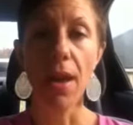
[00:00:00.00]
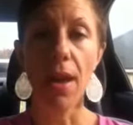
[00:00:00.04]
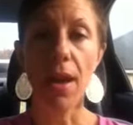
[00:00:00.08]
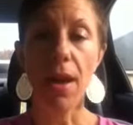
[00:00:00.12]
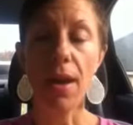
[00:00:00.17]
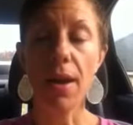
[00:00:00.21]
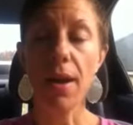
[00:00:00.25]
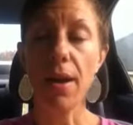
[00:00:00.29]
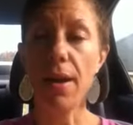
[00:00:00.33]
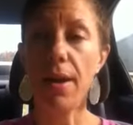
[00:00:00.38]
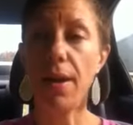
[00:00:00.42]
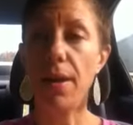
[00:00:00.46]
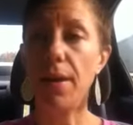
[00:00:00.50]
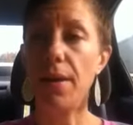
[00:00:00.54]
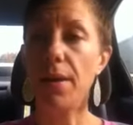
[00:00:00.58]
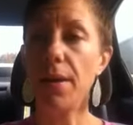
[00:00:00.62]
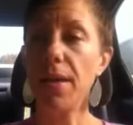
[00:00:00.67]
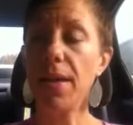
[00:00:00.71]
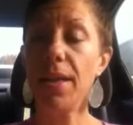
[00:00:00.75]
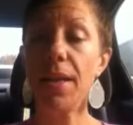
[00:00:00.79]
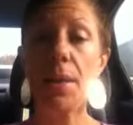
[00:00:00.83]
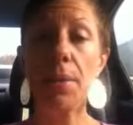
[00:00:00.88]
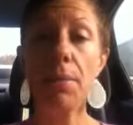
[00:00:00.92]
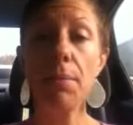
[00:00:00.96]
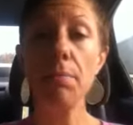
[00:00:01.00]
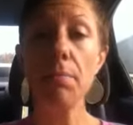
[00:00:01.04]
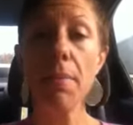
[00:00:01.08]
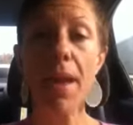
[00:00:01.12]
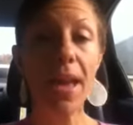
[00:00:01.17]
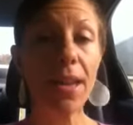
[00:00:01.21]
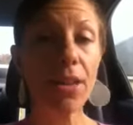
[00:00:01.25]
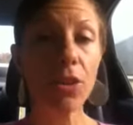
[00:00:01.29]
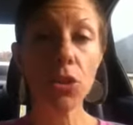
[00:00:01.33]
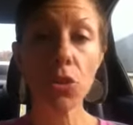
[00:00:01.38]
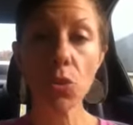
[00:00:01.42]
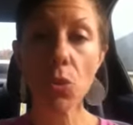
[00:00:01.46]
uh, any
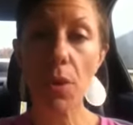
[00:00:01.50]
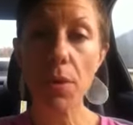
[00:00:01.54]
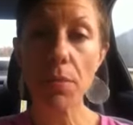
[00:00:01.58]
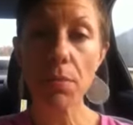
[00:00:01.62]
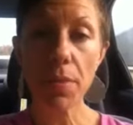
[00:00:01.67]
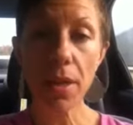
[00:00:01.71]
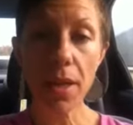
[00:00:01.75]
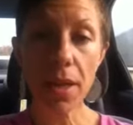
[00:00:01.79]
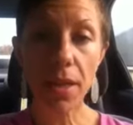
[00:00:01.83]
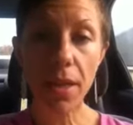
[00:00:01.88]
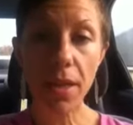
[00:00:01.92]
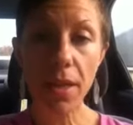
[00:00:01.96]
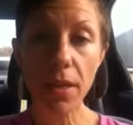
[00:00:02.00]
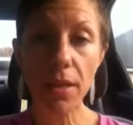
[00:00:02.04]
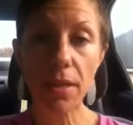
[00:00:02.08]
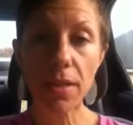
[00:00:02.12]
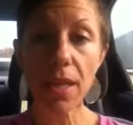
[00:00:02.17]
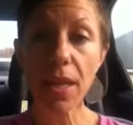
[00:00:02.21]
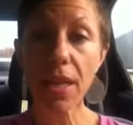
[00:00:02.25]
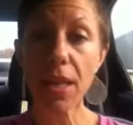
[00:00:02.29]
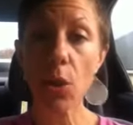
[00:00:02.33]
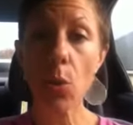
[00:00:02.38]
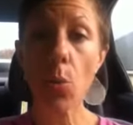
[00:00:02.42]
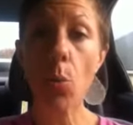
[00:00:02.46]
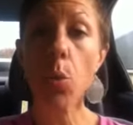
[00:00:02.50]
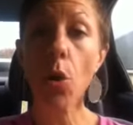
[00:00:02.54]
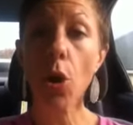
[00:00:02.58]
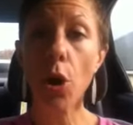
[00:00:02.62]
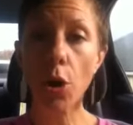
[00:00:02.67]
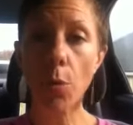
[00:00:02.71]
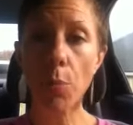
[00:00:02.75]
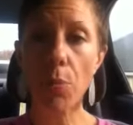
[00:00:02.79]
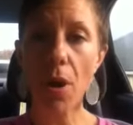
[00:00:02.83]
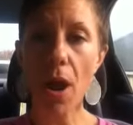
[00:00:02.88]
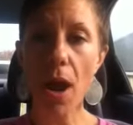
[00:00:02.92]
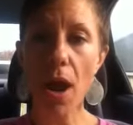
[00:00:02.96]
mandatory meetings, any
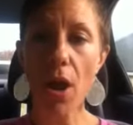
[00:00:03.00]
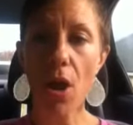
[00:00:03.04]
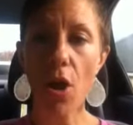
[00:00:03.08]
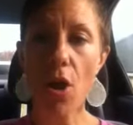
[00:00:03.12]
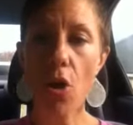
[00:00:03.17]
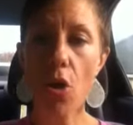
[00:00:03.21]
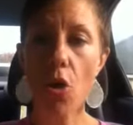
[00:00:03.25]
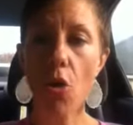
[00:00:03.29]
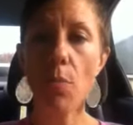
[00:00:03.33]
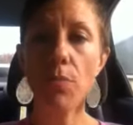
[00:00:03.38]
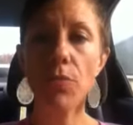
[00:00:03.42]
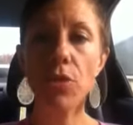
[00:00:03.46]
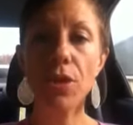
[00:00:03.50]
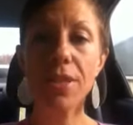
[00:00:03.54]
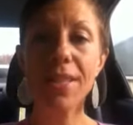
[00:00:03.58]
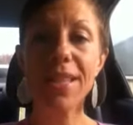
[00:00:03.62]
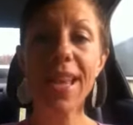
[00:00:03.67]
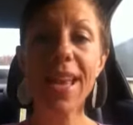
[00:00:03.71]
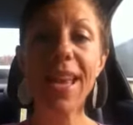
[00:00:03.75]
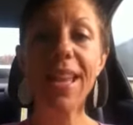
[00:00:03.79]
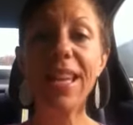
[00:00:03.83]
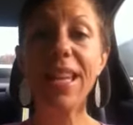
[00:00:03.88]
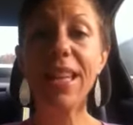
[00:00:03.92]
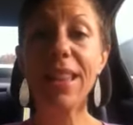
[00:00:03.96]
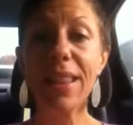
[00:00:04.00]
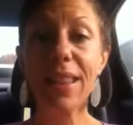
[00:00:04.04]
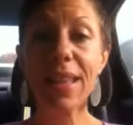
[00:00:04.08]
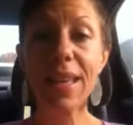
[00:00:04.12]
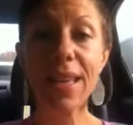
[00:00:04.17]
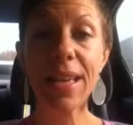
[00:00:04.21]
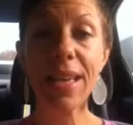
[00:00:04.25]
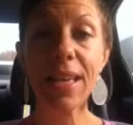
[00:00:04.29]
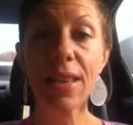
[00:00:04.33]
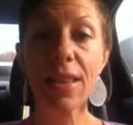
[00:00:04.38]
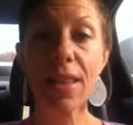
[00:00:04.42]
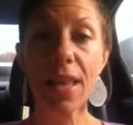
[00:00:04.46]
work brought home, just
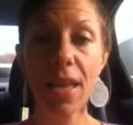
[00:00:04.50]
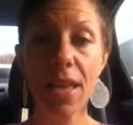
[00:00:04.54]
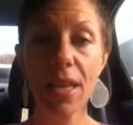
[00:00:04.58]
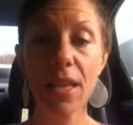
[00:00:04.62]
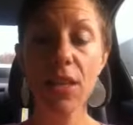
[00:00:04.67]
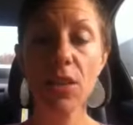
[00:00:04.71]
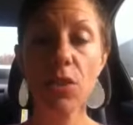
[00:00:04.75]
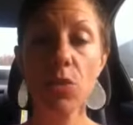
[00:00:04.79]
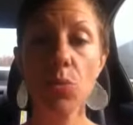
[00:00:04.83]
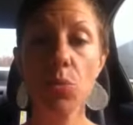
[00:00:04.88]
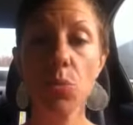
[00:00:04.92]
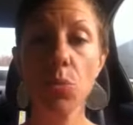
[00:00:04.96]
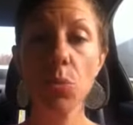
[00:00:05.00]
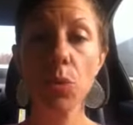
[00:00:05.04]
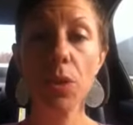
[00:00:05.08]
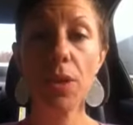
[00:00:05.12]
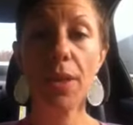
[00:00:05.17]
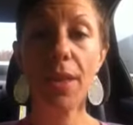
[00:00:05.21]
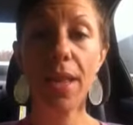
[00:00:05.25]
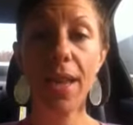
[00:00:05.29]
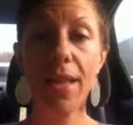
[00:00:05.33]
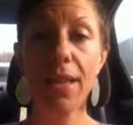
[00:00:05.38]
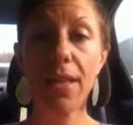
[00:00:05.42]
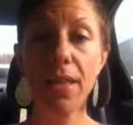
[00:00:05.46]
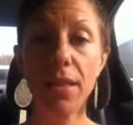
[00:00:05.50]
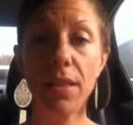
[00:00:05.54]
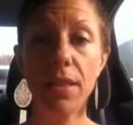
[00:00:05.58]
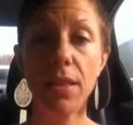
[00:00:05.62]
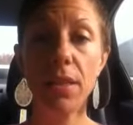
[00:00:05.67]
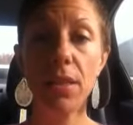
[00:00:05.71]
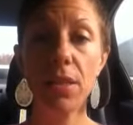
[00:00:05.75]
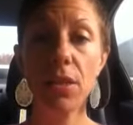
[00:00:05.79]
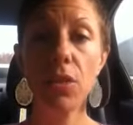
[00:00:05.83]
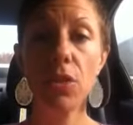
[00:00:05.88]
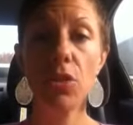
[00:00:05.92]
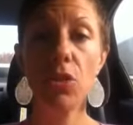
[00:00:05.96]
anything that is
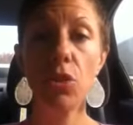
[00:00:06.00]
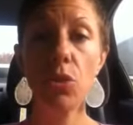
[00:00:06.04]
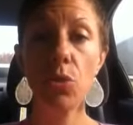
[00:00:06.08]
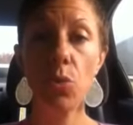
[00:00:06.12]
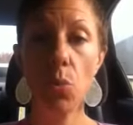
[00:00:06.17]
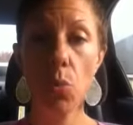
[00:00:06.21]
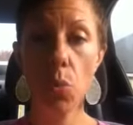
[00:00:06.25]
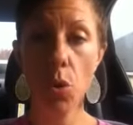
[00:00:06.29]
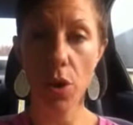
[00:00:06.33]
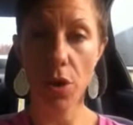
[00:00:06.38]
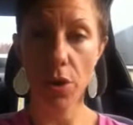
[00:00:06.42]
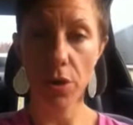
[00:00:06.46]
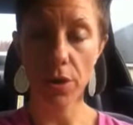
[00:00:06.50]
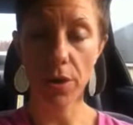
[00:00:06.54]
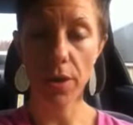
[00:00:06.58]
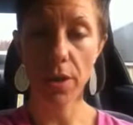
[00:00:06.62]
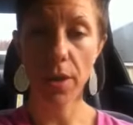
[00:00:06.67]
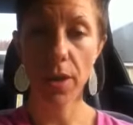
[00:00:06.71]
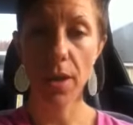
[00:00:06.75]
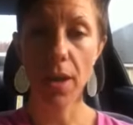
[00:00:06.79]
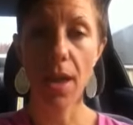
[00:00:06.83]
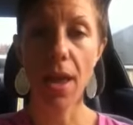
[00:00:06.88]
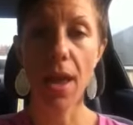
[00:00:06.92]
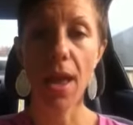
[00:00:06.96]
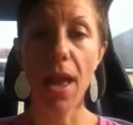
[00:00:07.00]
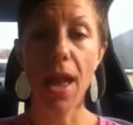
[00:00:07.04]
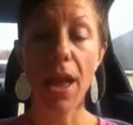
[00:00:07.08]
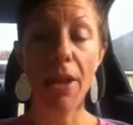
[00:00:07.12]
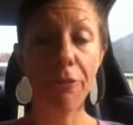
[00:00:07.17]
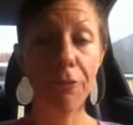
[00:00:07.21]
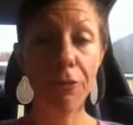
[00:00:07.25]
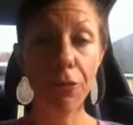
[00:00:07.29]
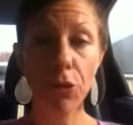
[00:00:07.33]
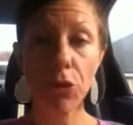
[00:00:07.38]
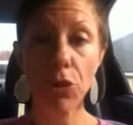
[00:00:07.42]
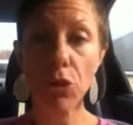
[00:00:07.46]
related to work.
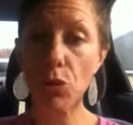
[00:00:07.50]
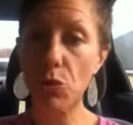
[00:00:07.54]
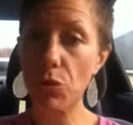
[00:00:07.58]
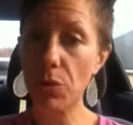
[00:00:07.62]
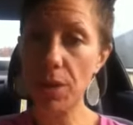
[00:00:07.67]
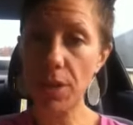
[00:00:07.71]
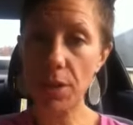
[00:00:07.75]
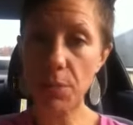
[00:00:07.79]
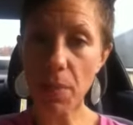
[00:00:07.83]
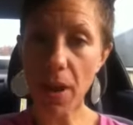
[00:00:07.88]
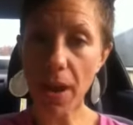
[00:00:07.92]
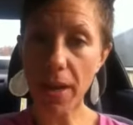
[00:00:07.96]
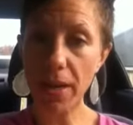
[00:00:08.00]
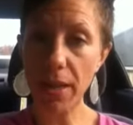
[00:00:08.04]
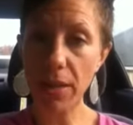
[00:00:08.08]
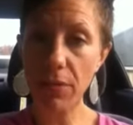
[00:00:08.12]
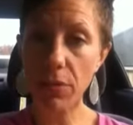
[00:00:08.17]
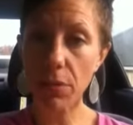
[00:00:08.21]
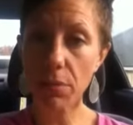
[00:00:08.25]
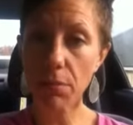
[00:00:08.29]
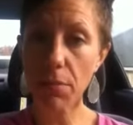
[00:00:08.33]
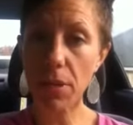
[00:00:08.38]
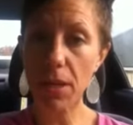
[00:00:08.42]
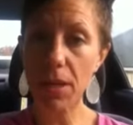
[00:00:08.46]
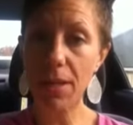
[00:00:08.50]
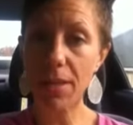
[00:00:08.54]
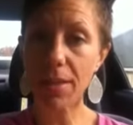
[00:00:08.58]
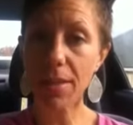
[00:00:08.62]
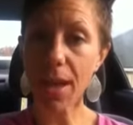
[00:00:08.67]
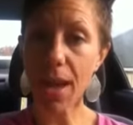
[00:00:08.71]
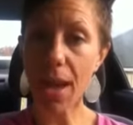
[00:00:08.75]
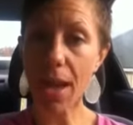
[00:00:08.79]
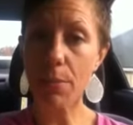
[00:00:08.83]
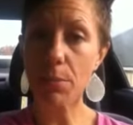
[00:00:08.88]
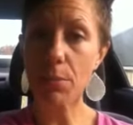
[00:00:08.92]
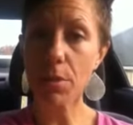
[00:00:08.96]
And for you, this might even mean
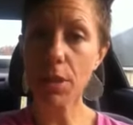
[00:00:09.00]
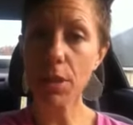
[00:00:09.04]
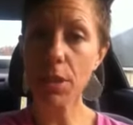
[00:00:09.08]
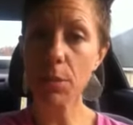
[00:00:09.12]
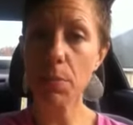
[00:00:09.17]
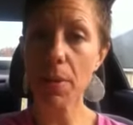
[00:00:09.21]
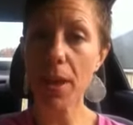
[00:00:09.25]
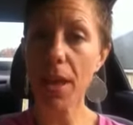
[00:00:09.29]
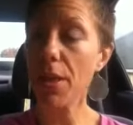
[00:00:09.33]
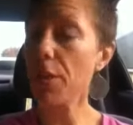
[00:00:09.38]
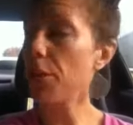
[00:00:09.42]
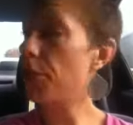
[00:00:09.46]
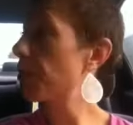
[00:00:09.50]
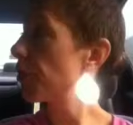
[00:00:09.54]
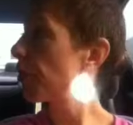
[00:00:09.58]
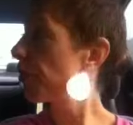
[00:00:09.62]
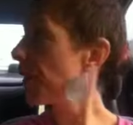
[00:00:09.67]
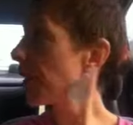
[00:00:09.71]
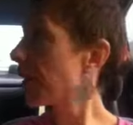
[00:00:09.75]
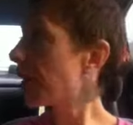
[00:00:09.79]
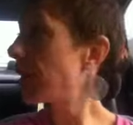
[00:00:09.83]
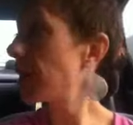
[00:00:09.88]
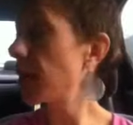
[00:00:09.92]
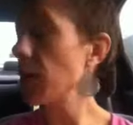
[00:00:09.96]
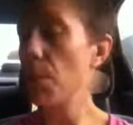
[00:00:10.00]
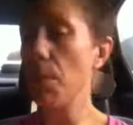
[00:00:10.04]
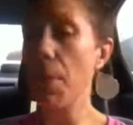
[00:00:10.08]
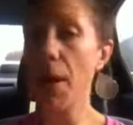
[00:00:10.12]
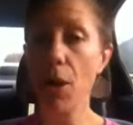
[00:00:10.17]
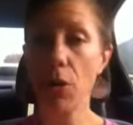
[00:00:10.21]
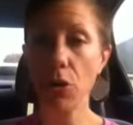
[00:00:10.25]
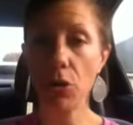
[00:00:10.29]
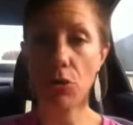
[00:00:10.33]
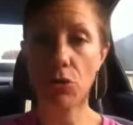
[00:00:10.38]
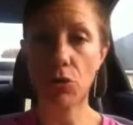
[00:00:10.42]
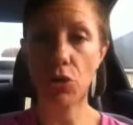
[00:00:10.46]
time spent thinking
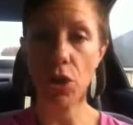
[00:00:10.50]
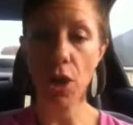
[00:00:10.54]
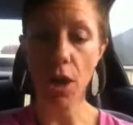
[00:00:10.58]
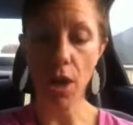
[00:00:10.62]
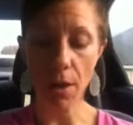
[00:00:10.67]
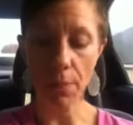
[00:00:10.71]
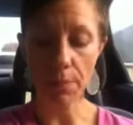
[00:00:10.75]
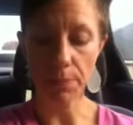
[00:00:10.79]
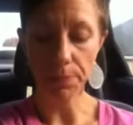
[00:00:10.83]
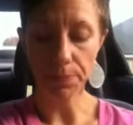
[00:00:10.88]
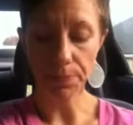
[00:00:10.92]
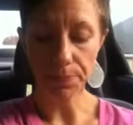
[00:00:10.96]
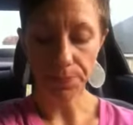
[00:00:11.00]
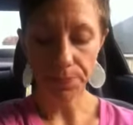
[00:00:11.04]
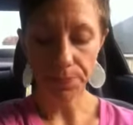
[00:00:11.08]
about your job.